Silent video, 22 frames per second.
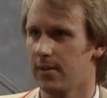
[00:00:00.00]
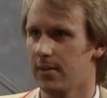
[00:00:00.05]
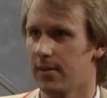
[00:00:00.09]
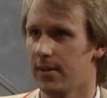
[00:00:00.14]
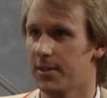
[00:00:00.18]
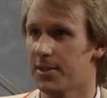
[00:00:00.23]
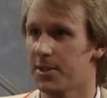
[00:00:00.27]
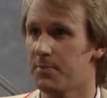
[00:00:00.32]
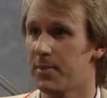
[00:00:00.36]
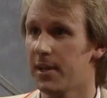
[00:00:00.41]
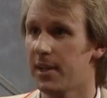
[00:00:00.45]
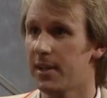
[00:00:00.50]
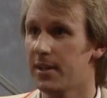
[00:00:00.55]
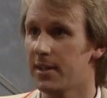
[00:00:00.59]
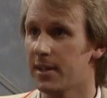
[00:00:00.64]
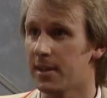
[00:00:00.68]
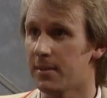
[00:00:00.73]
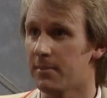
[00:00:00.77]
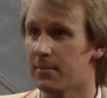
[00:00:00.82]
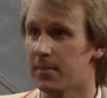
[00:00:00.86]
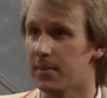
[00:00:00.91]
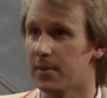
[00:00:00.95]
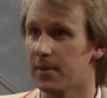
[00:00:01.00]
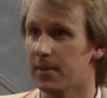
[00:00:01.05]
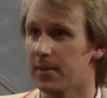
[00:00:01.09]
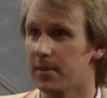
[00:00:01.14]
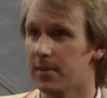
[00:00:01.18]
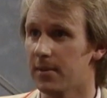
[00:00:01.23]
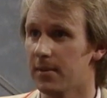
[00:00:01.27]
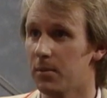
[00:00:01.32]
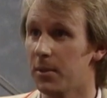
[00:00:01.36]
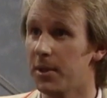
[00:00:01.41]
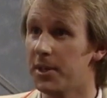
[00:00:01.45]
Then speak to him.
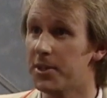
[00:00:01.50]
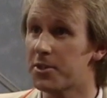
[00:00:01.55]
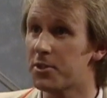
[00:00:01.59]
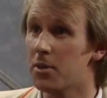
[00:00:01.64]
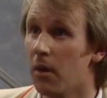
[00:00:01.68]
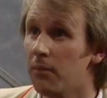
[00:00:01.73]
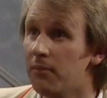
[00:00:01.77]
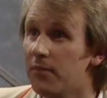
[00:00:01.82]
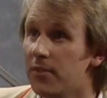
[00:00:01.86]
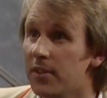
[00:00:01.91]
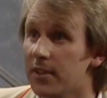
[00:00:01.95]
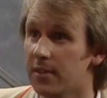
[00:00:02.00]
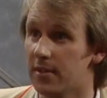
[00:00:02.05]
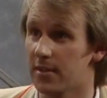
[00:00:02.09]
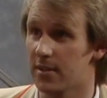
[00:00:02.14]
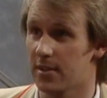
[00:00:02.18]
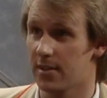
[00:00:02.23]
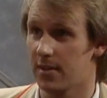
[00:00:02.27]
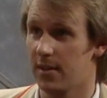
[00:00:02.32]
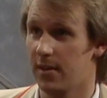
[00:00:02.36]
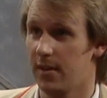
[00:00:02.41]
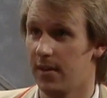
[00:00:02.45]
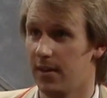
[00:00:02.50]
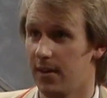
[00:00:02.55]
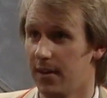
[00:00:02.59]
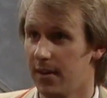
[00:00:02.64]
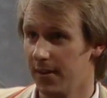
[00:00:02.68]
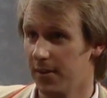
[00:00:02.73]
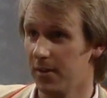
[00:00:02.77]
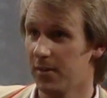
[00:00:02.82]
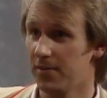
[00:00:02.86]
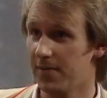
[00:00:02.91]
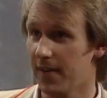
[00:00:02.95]
Win his confidence.
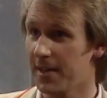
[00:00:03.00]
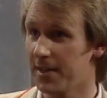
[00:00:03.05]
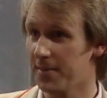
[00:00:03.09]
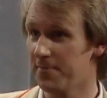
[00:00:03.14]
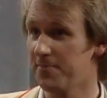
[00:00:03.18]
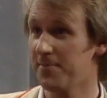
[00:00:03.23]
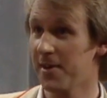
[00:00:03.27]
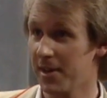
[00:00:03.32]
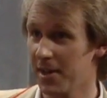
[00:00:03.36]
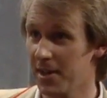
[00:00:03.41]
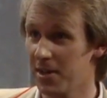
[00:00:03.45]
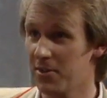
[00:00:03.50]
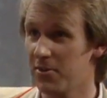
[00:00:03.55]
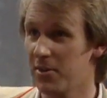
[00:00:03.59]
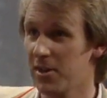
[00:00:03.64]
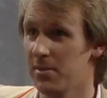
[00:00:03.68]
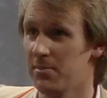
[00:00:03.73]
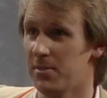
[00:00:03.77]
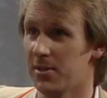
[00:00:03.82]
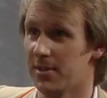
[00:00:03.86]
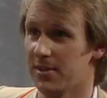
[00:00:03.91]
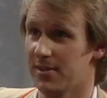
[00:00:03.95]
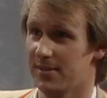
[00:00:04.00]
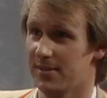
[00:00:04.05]
You'll find him very agreeable.